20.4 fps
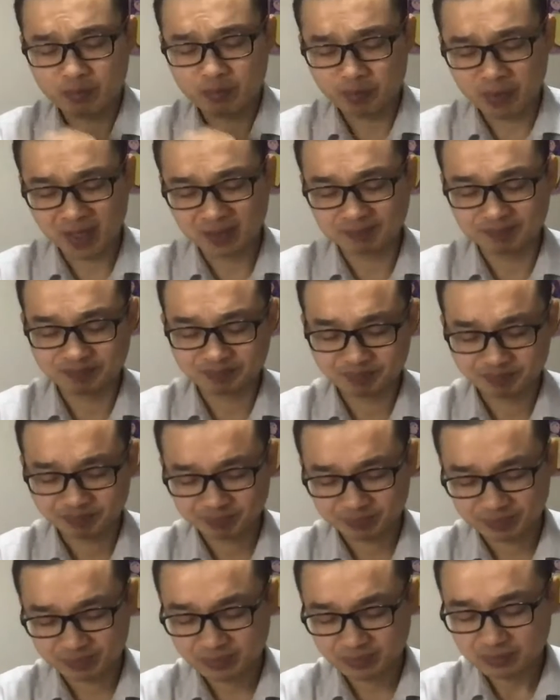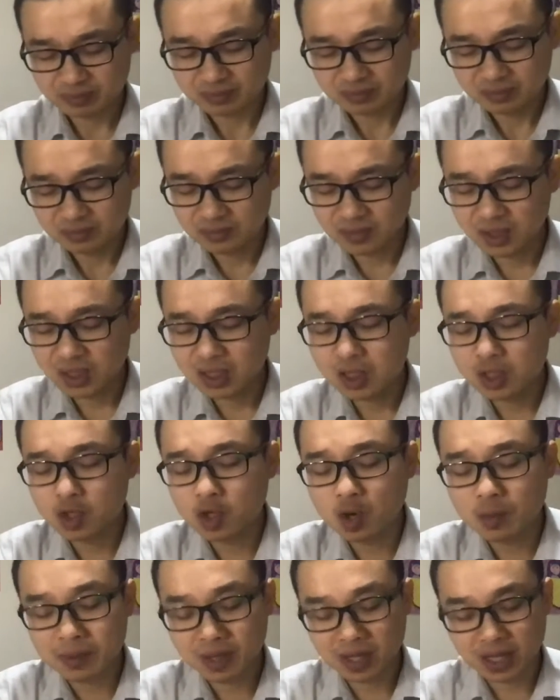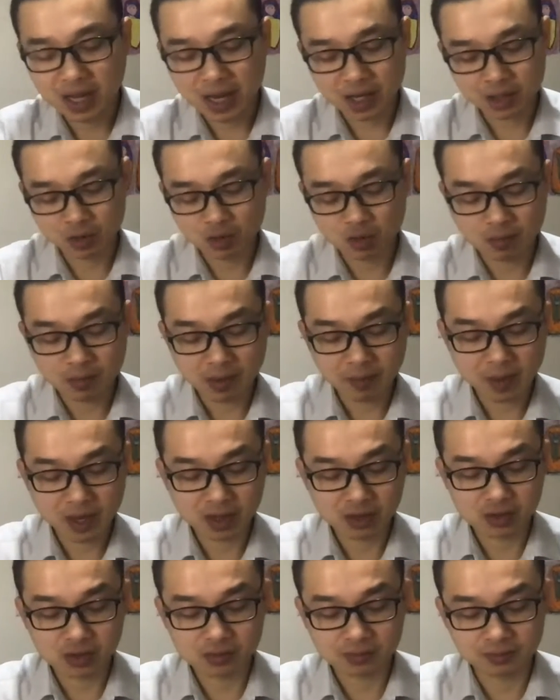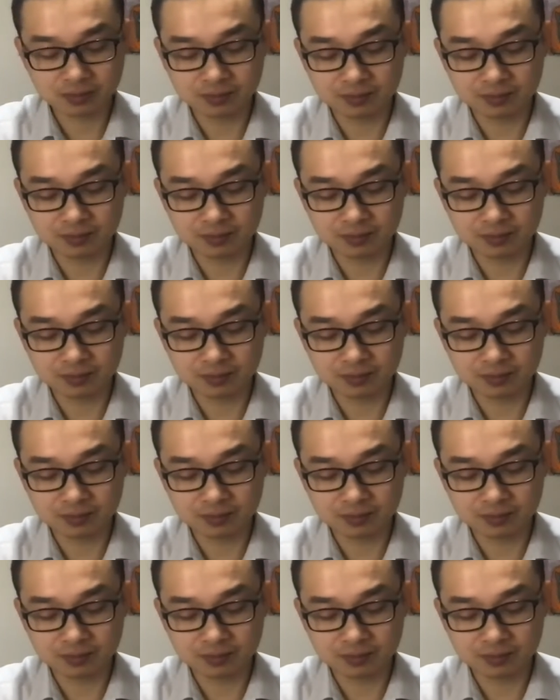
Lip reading: But normally I told my patient,